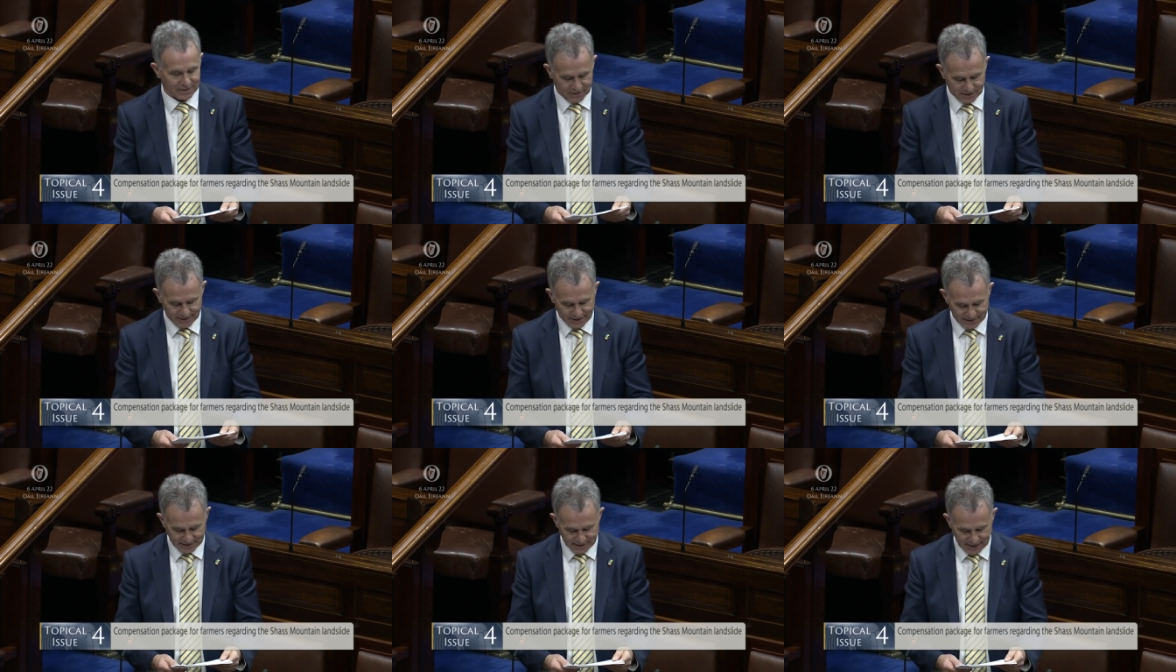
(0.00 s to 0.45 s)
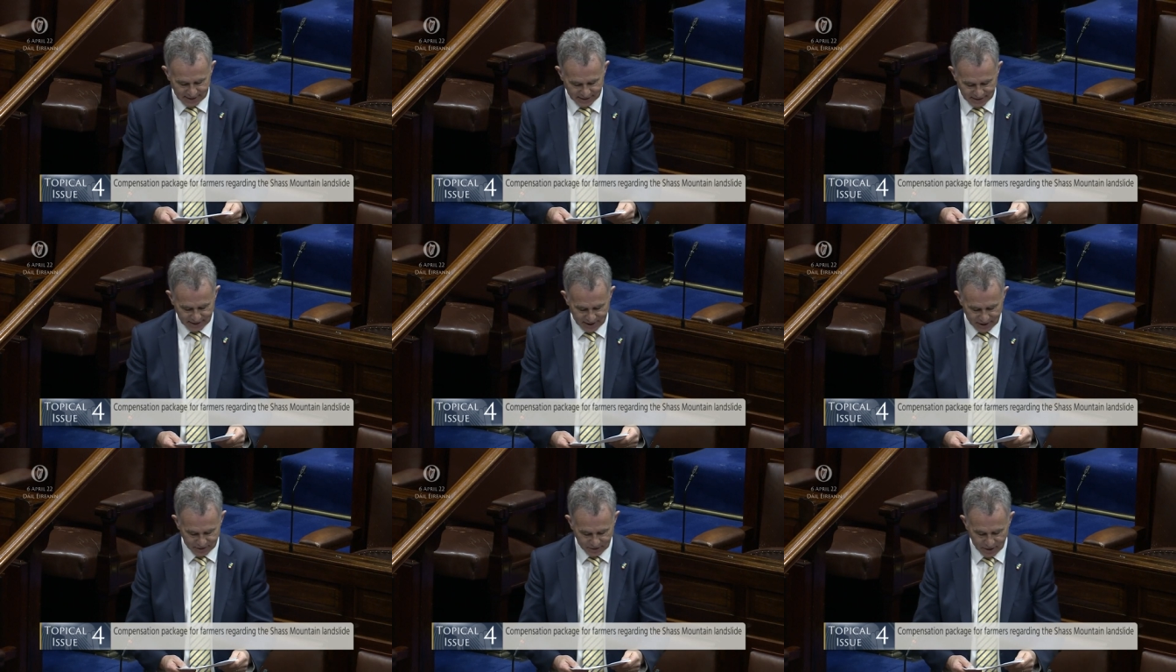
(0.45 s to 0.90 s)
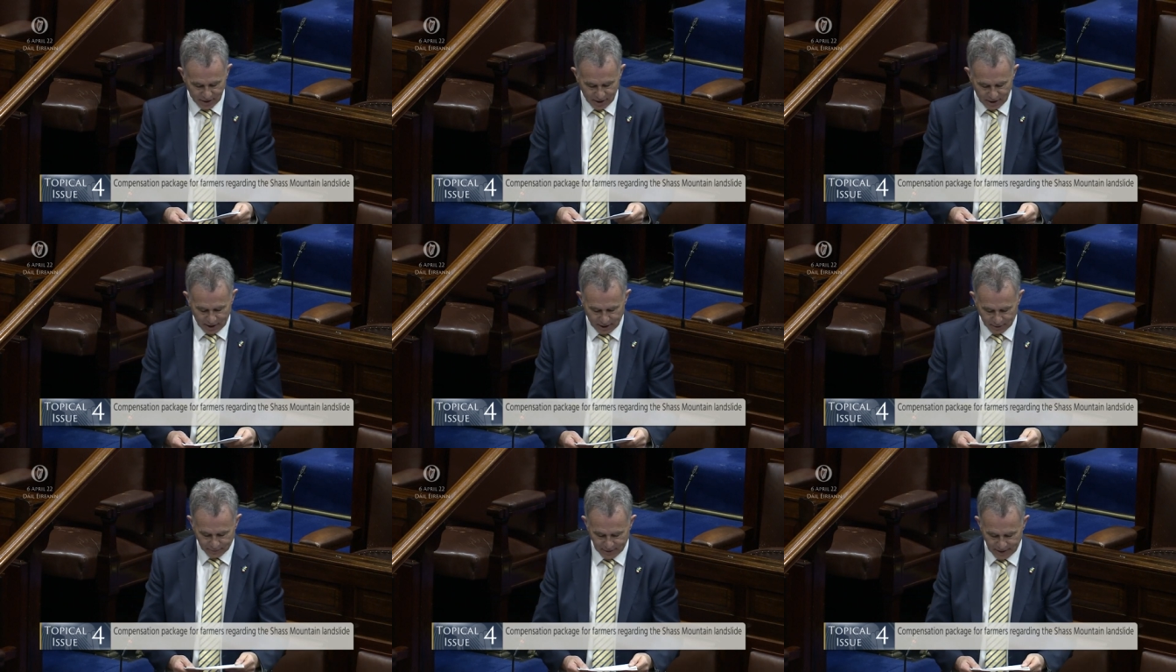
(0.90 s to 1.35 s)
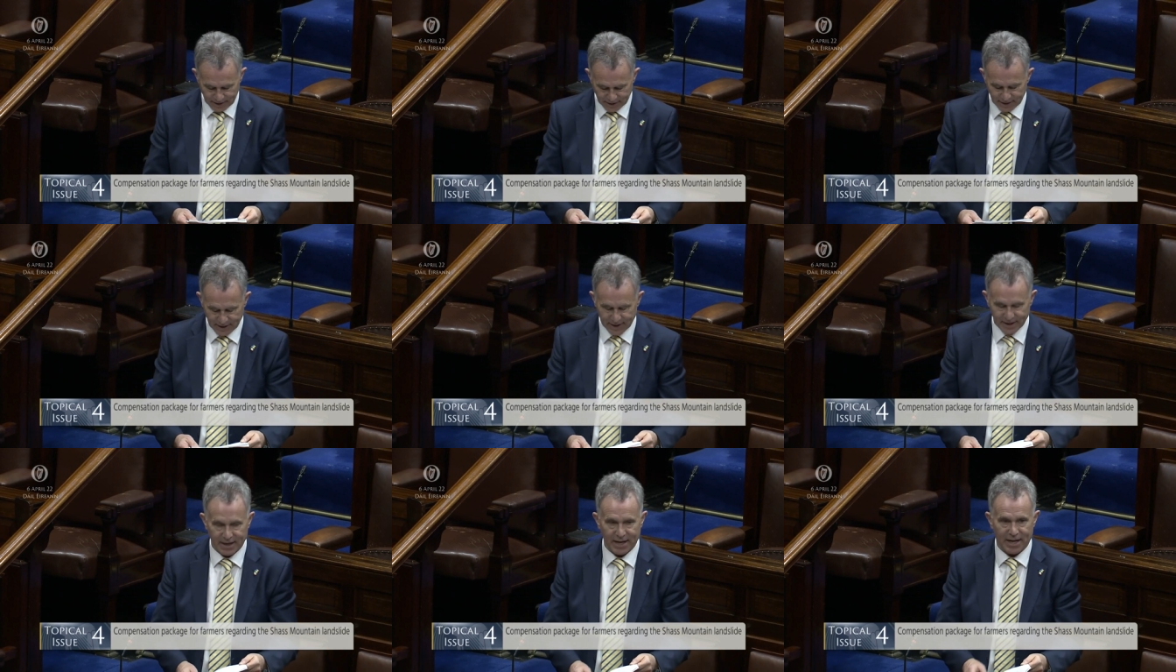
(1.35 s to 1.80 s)
an exact date of when
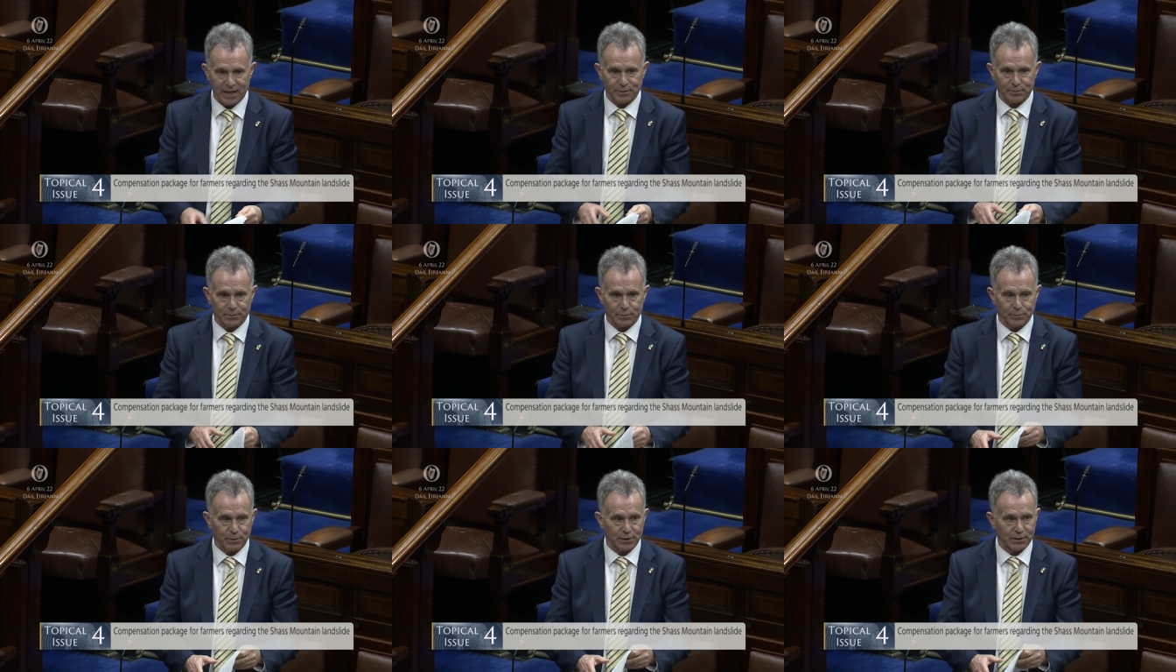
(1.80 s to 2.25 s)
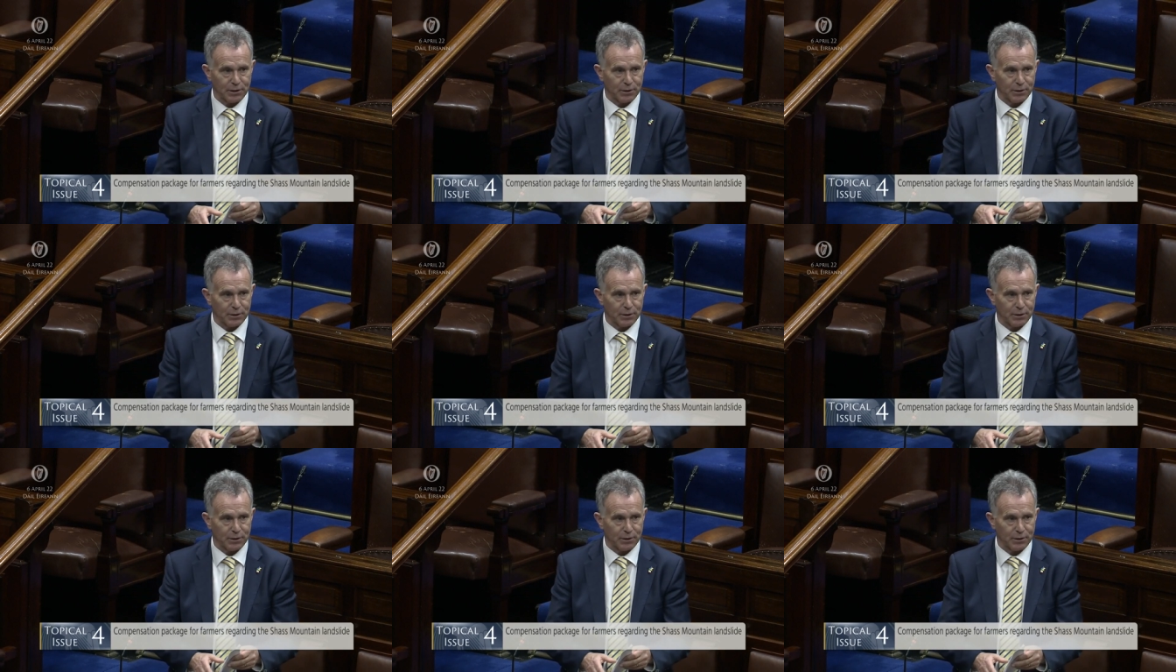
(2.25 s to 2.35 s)
the engagement with